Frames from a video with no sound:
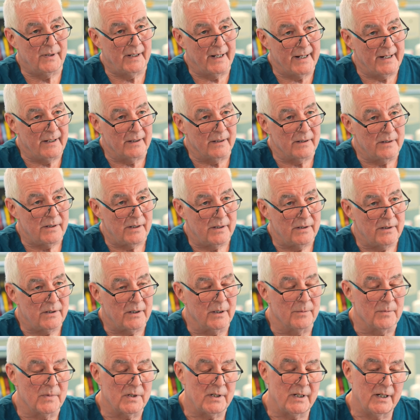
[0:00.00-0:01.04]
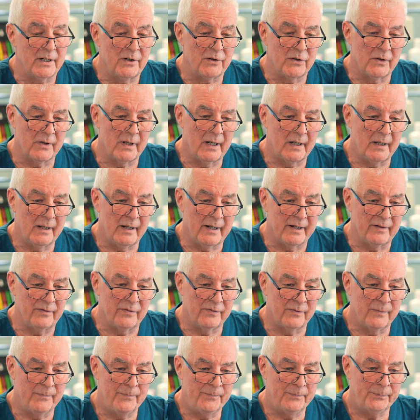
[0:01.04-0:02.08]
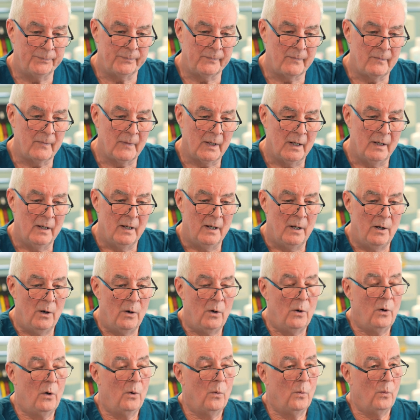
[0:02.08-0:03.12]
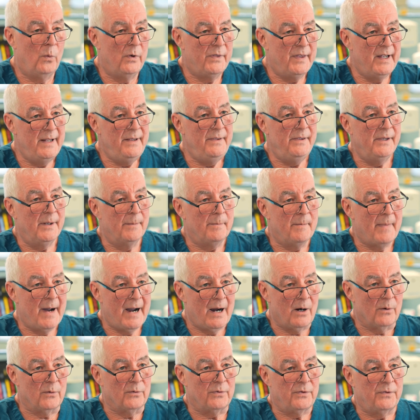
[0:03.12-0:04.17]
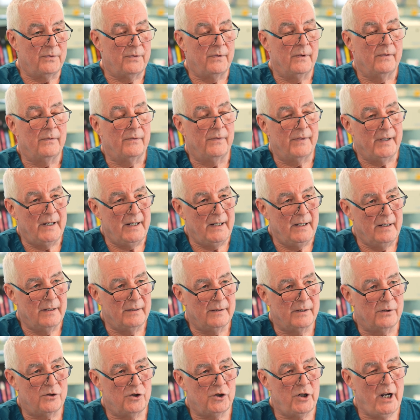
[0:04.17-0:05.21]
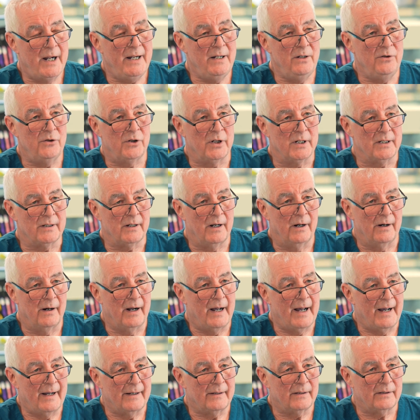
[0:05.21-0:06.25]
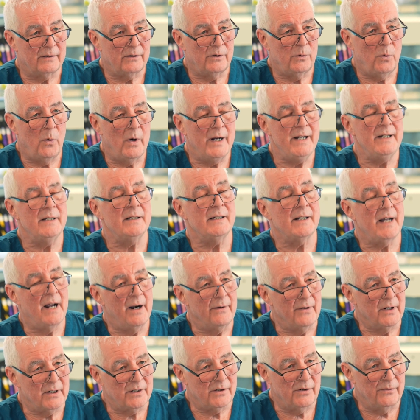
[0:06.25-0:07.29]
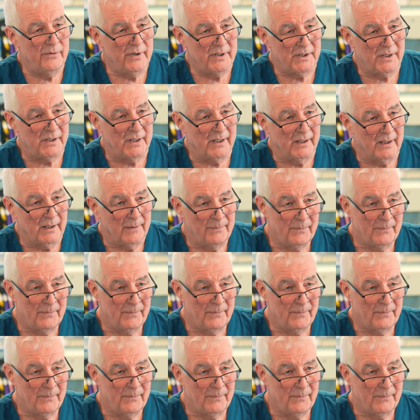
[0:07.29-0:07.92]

planus at some stage of their life. Within the mouth, the changes are quite characteristic.